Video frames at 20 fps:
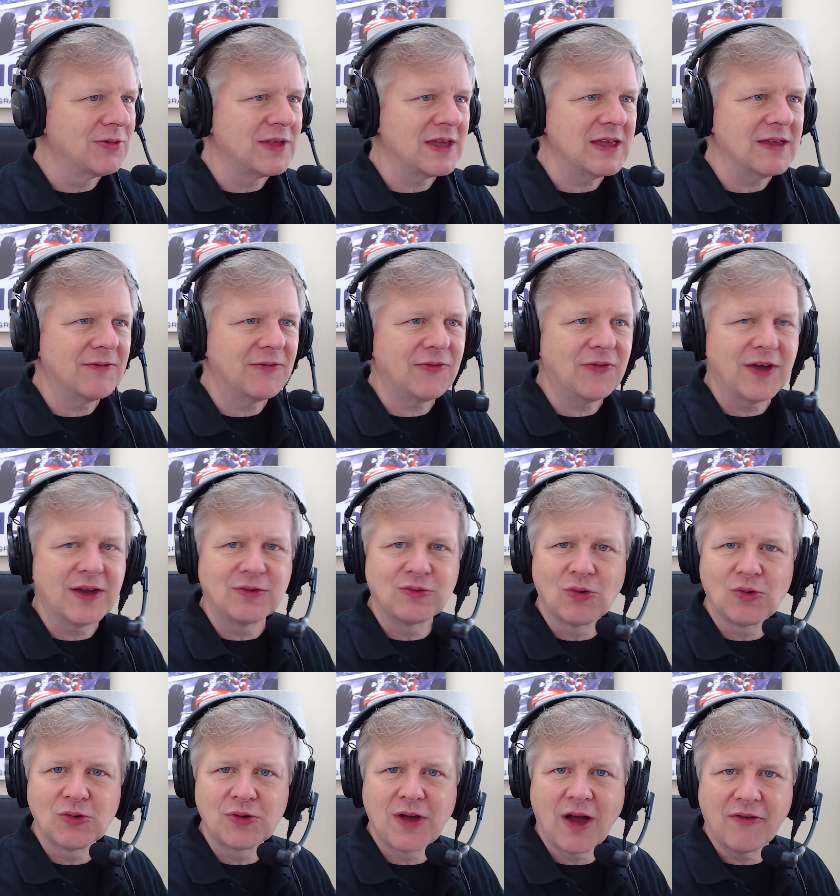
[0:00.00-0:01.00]
the
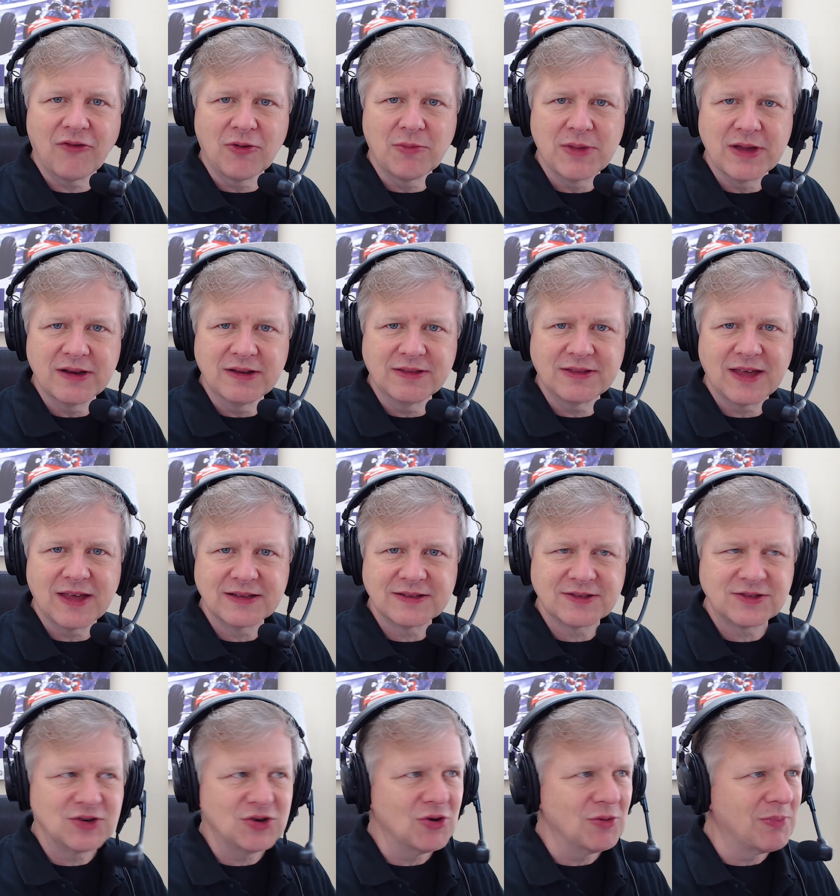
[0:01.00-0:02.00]
federal government
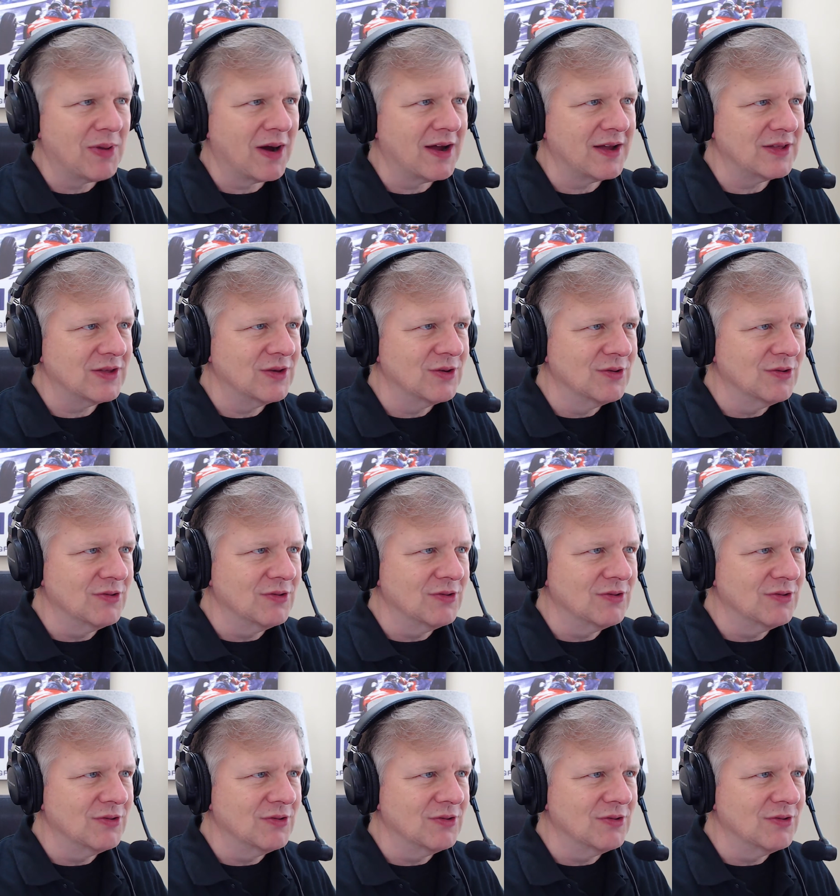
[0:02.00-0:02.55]
that's nearby you.